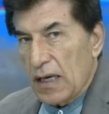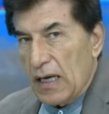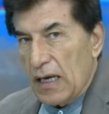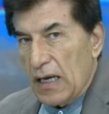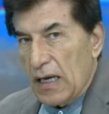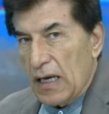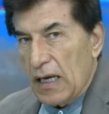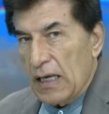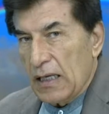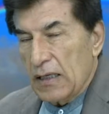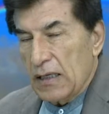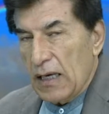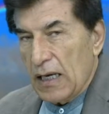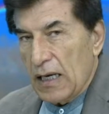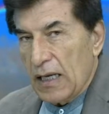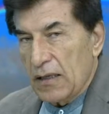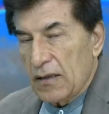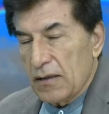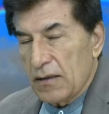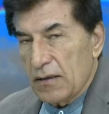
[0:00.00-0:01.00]
And,
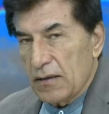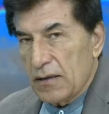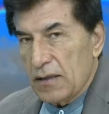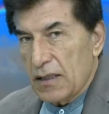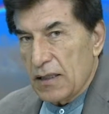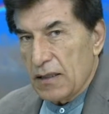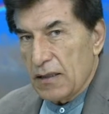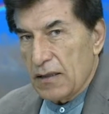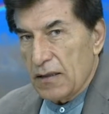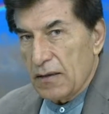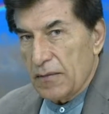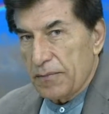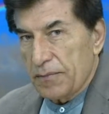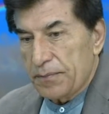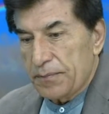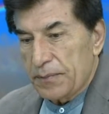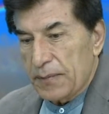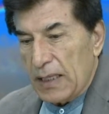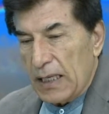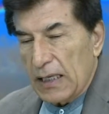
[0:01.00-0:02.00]
and the
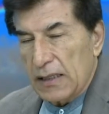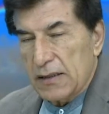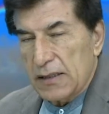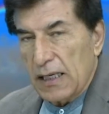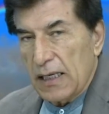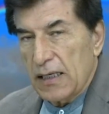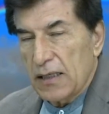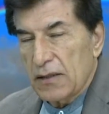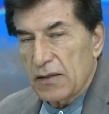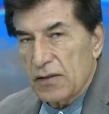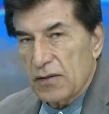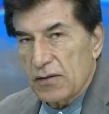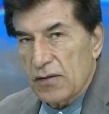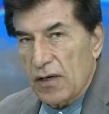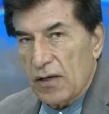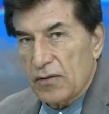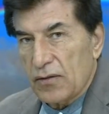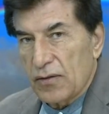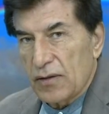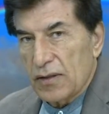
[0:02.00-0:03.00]
assailant is
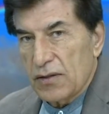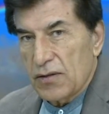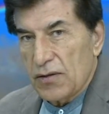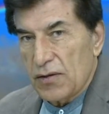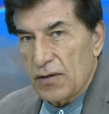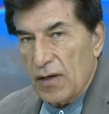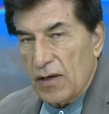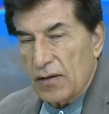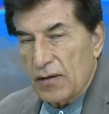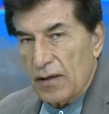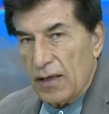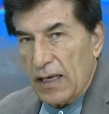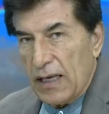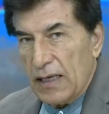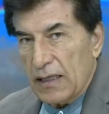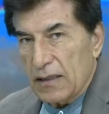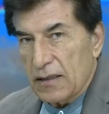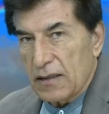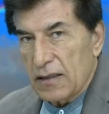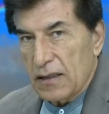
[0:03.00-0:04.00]
not going to turn on the
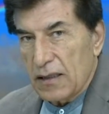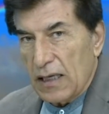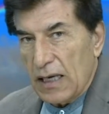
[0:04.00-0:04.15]
light.